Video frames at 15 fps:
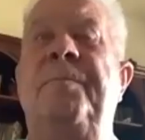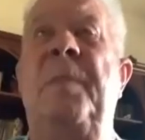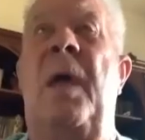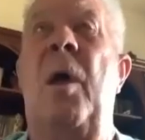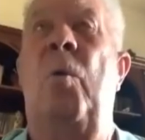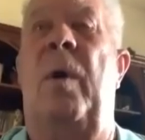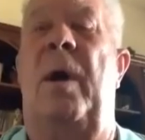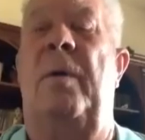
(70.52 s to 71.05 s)

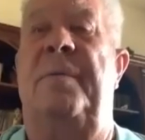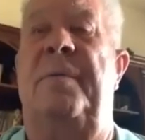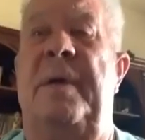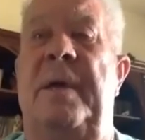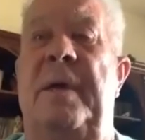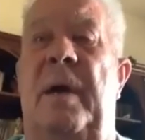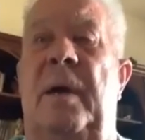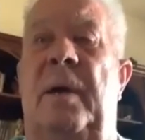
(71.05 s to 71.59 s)
Well,
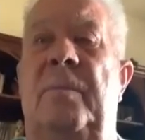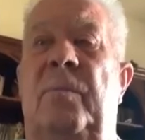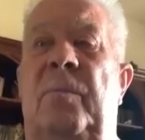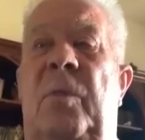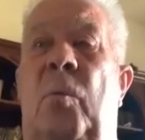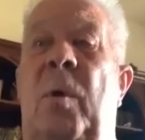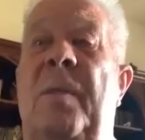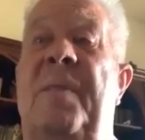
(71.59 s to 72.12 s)
the
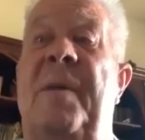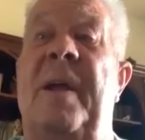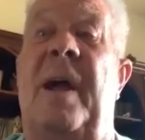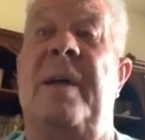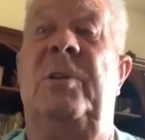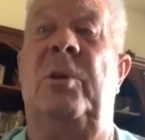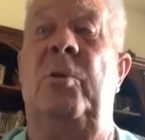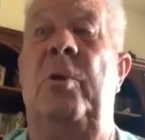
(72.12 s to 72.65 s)
one thing
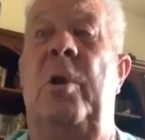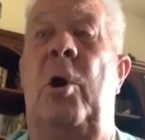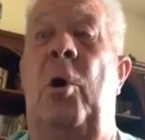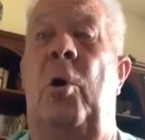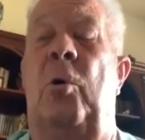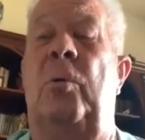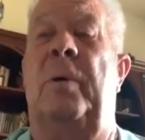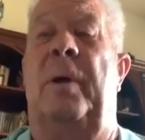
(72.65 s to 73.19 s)
I do
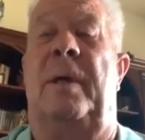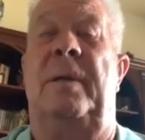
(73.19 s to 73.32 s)
know,